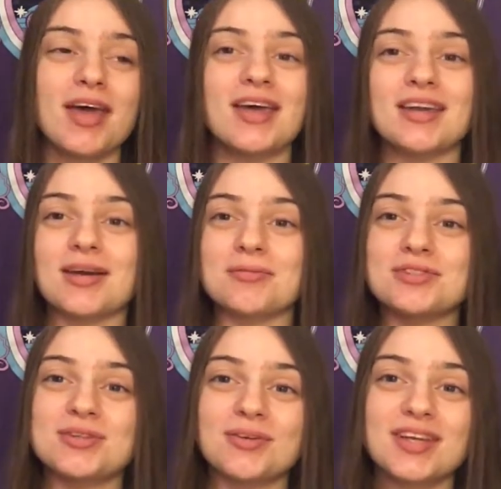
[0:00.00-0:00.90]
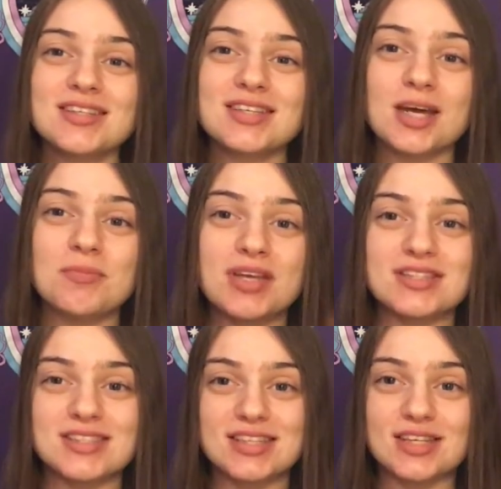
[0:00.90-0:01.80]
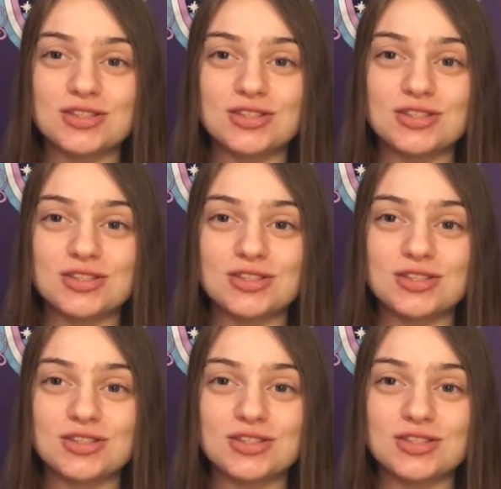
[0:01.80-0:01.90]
and I will see y'all next time, and stay